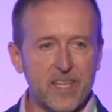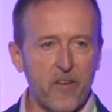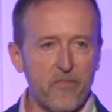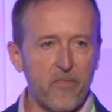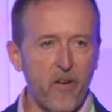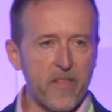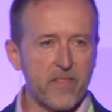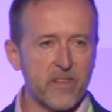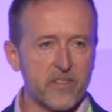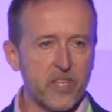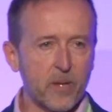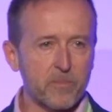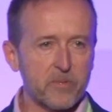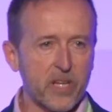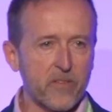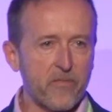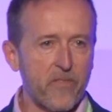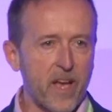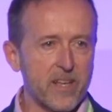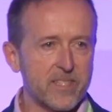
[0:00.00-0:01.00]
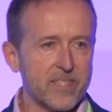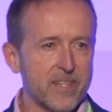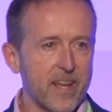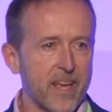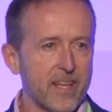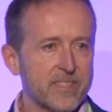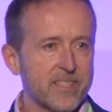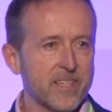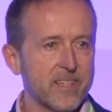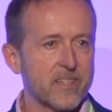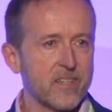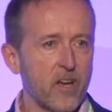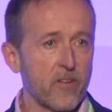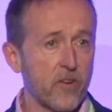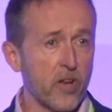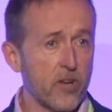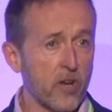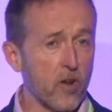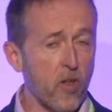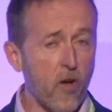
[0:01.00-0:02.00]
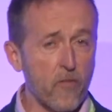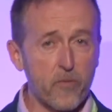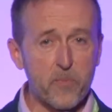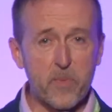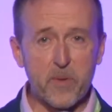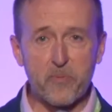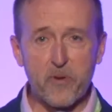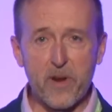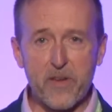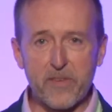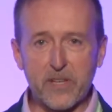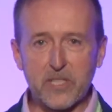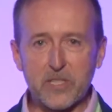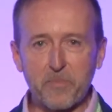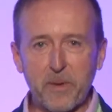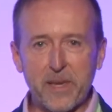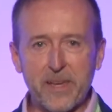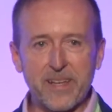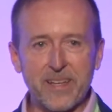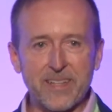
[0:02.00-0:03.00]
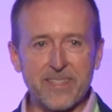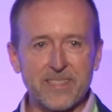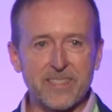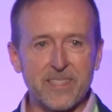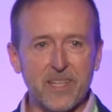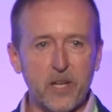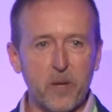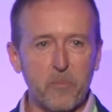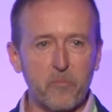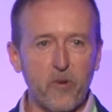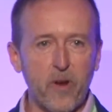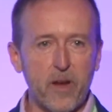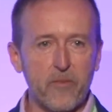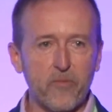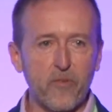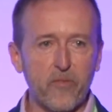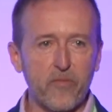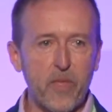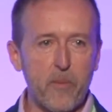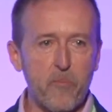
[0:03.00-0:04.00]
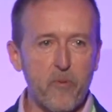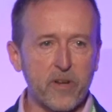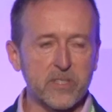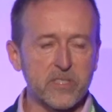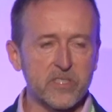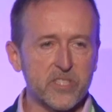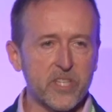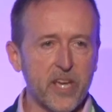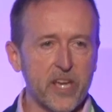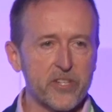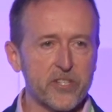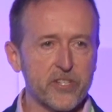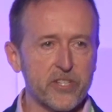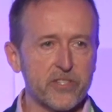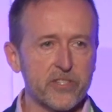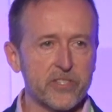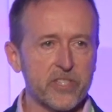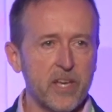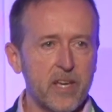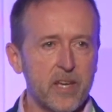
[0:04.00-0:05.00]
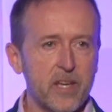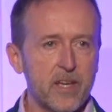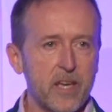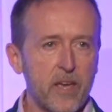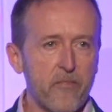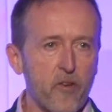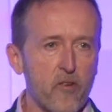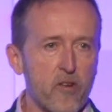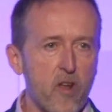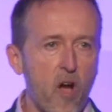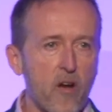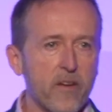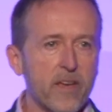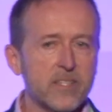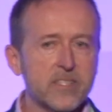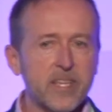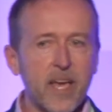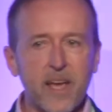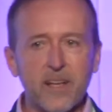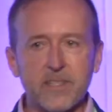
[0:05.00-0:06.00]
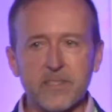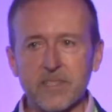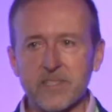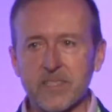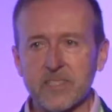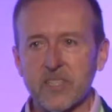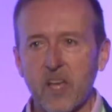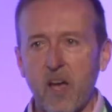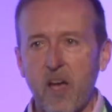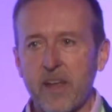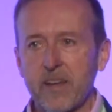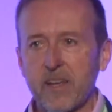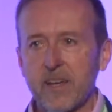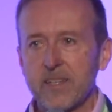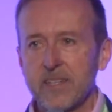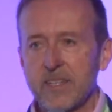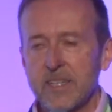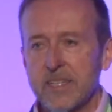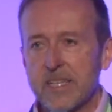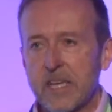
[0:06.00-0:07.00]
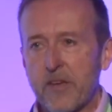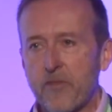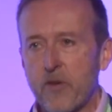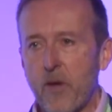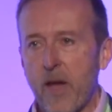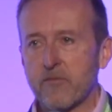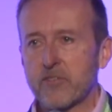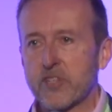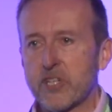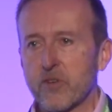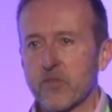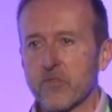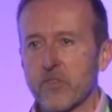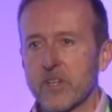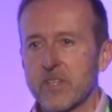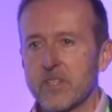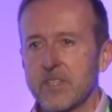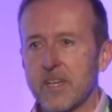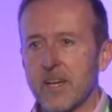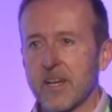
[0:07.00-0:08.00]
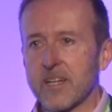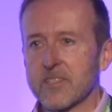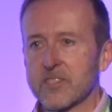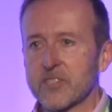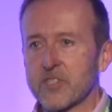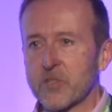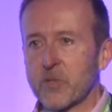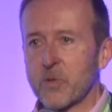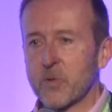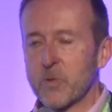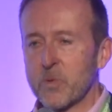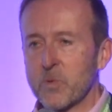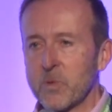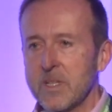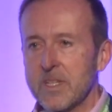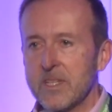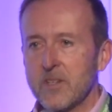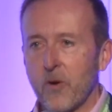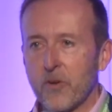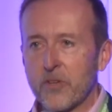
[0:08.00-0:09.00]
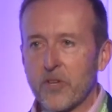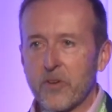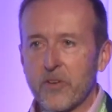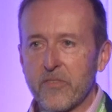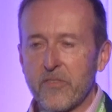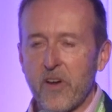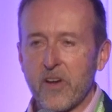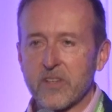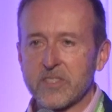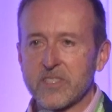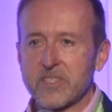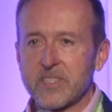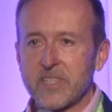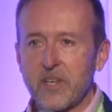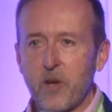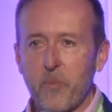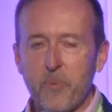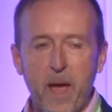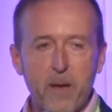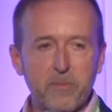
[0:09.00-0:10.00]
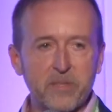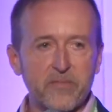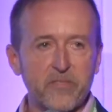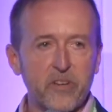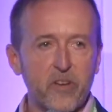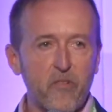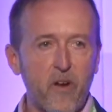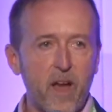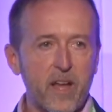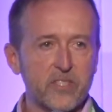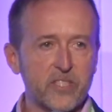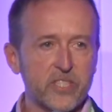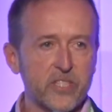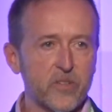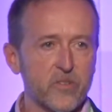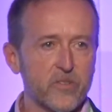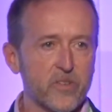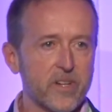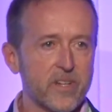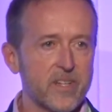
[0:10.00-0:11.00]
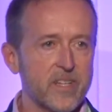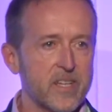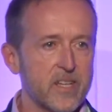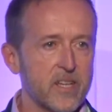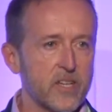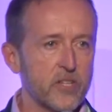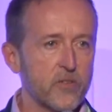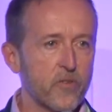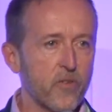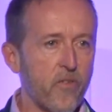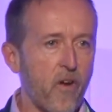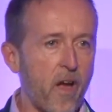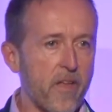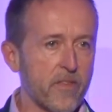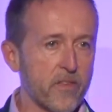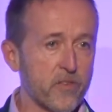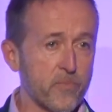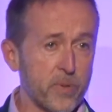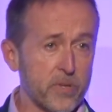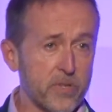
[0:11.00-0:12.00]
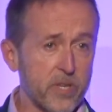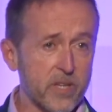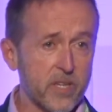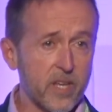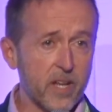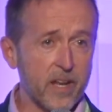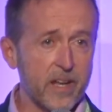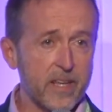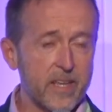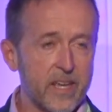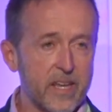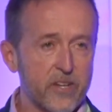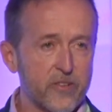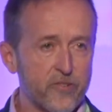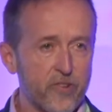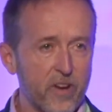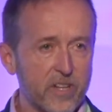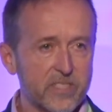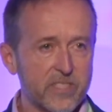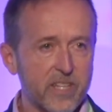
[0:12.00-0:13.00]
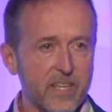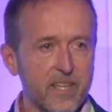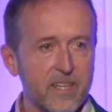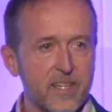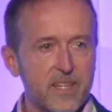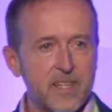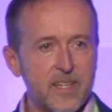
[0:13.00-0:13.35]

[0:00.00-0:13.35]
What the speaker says: I find this subject fascinating. I've learned a lot from the previous speakers, and I'm grateful for their presentations. If you're an architect, a designer, if you have children at school or university, or perhaps even grandchildren, you'll find this particularly interesting.